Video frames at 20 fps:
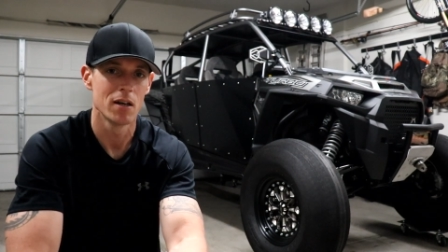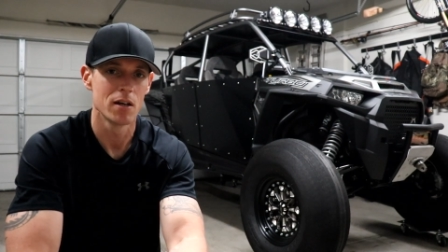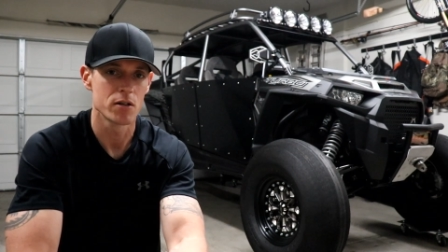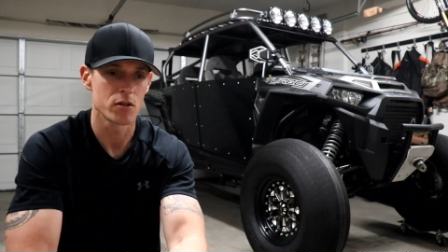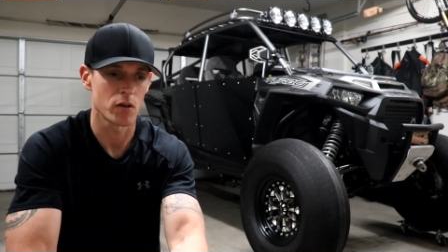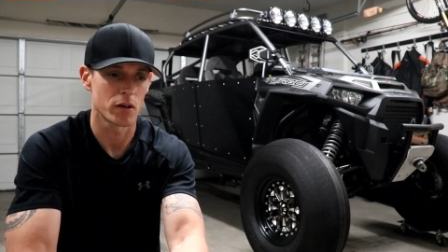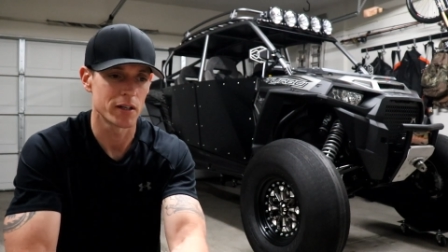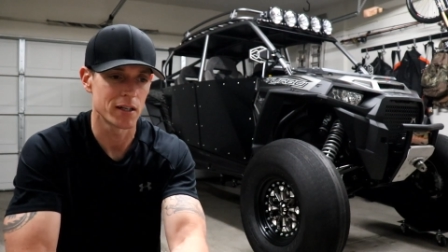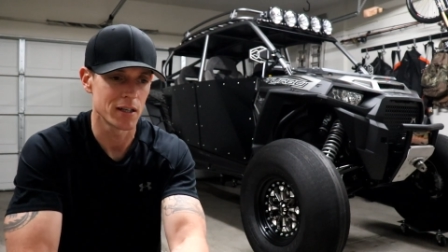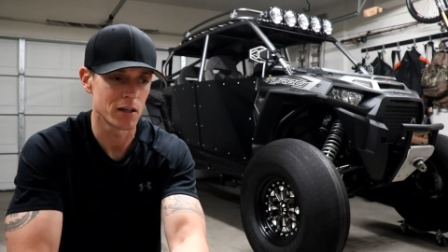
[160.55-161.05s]

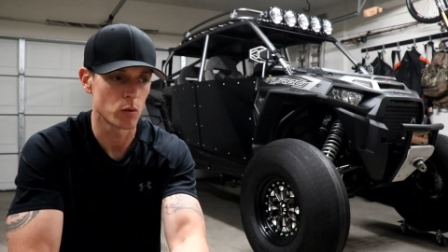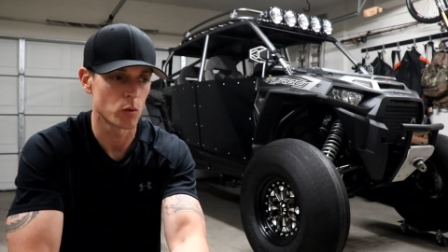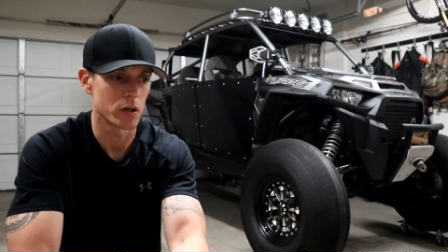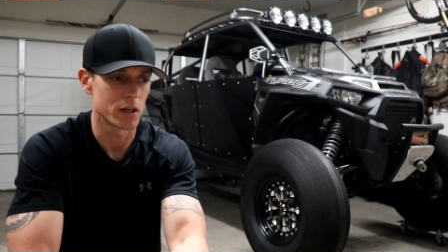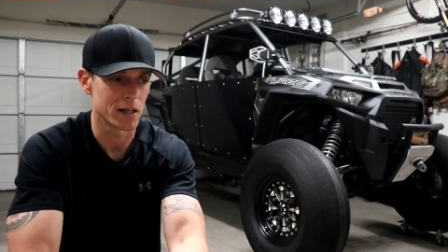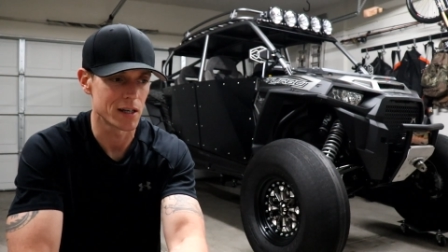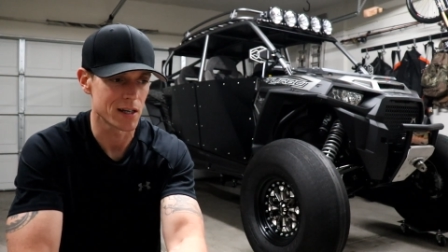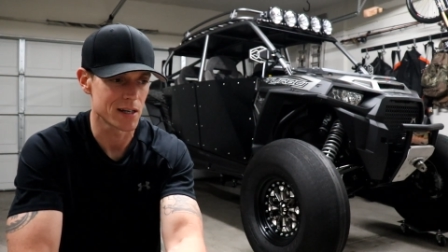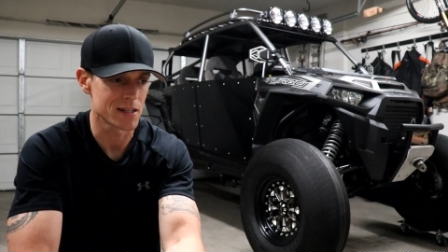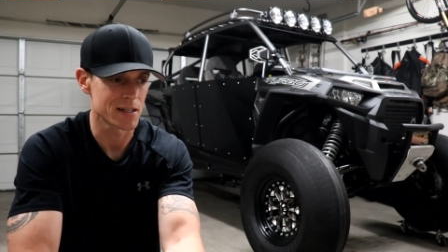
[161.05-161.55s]
so I didn't
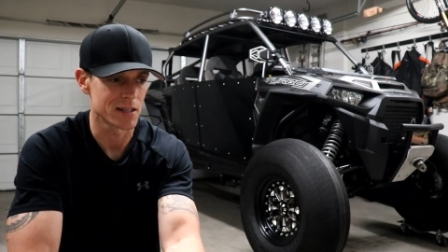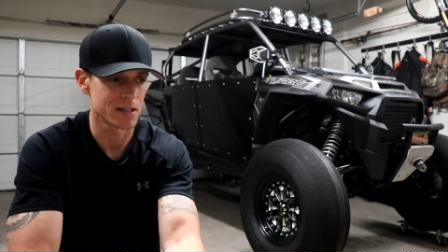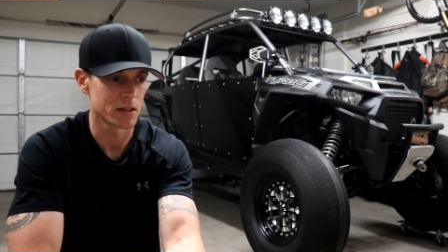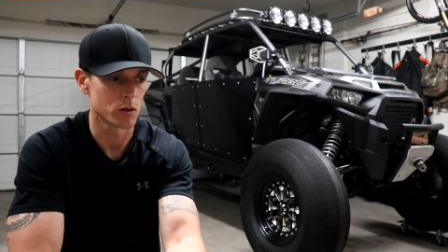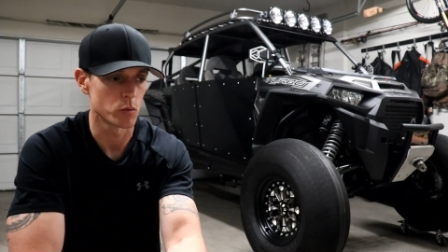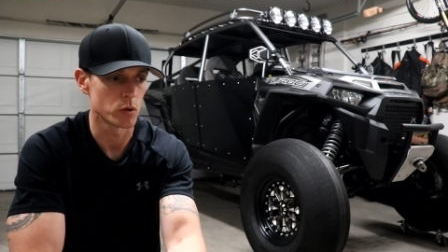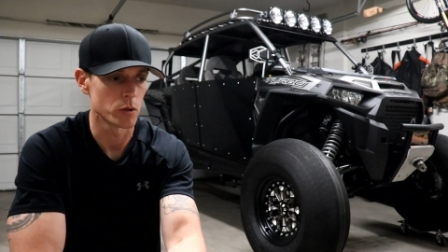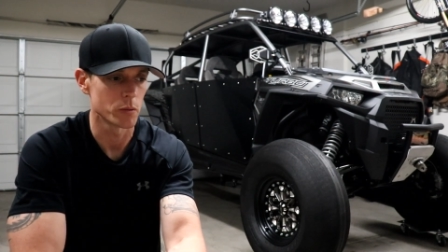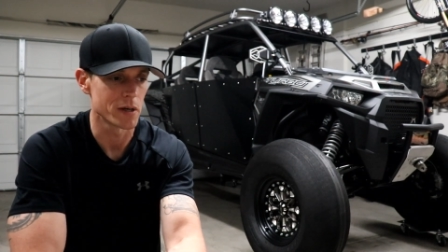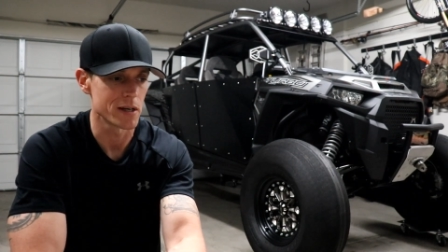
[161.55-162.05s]
want to extend the
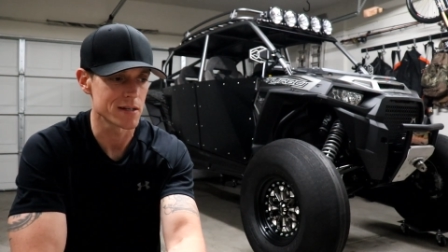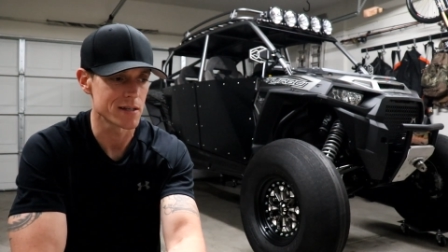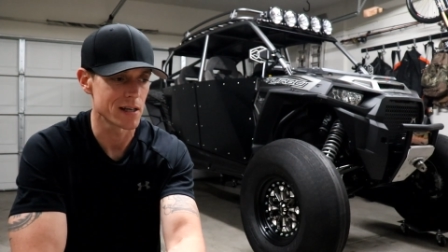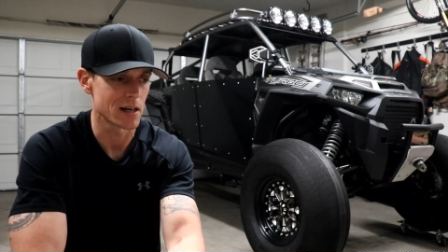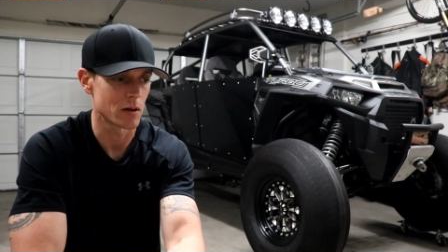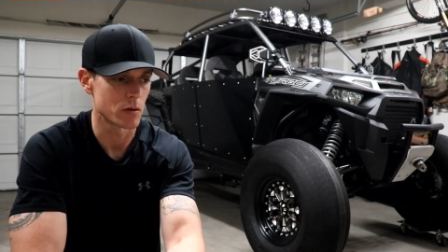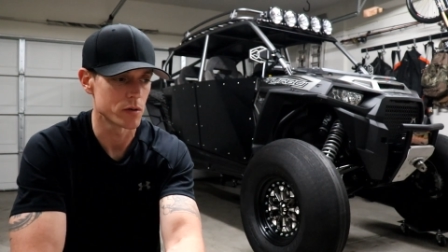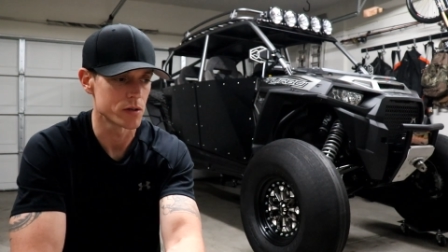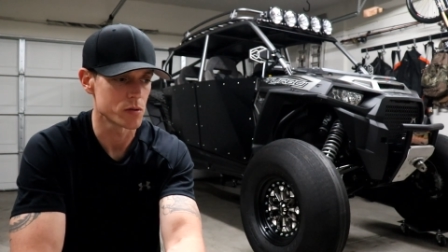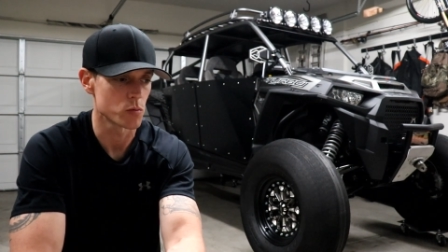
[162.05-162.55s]
wheelbase.
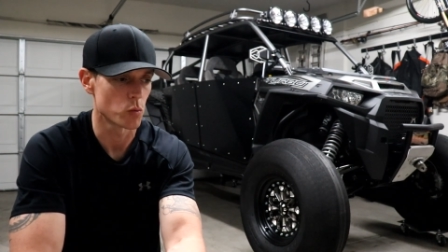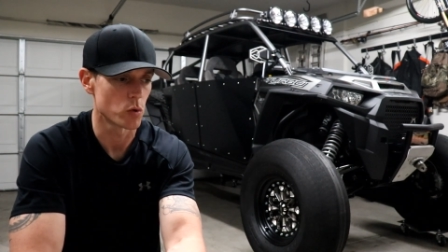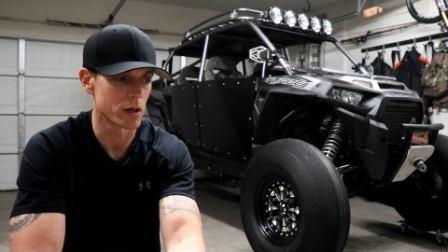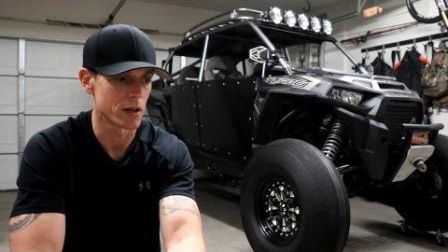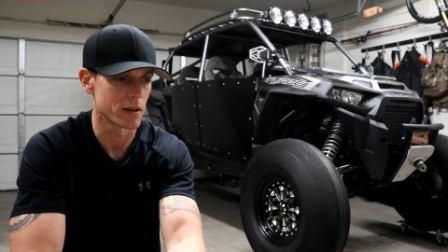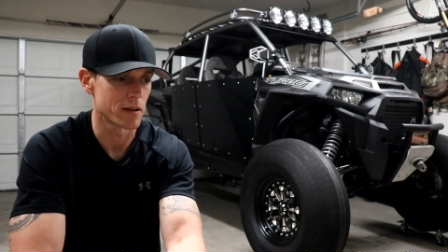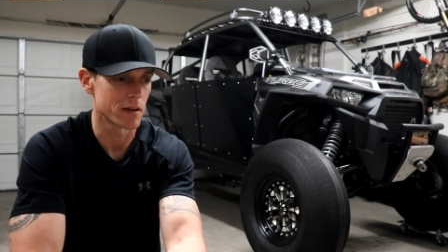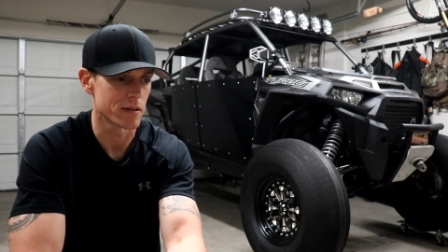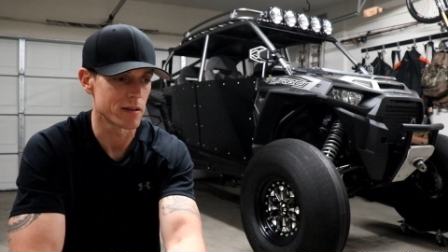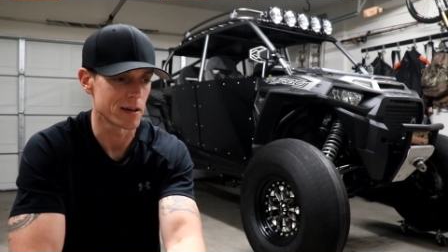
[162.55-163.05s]
That was one
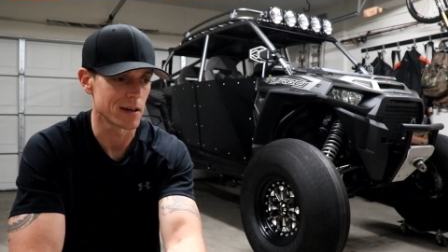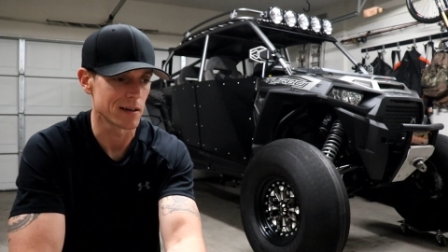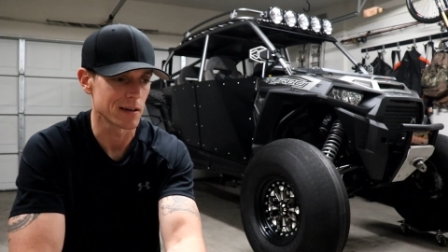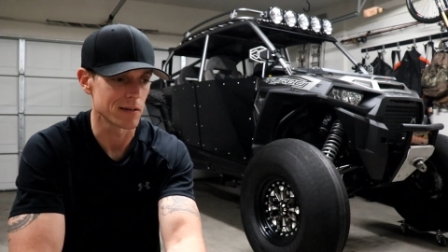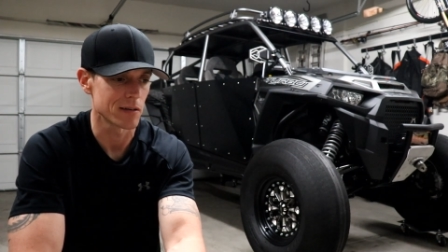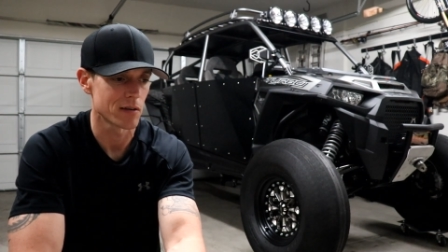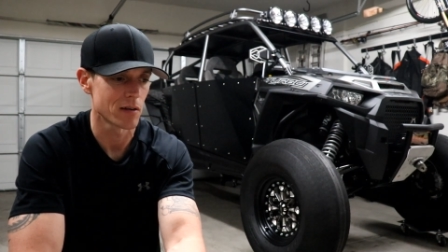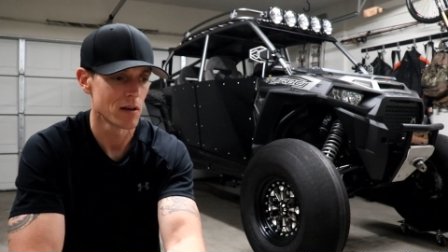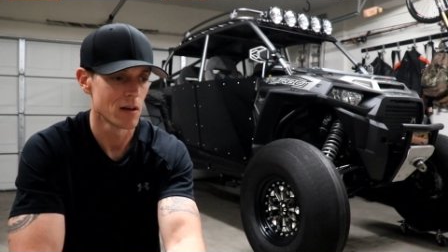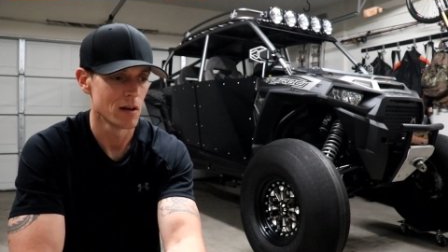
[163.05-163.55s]
of the
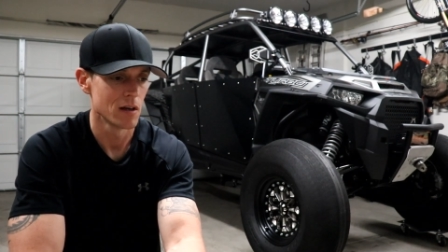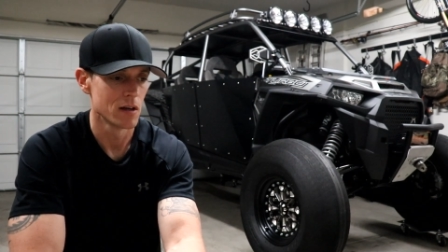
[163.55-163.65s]
things.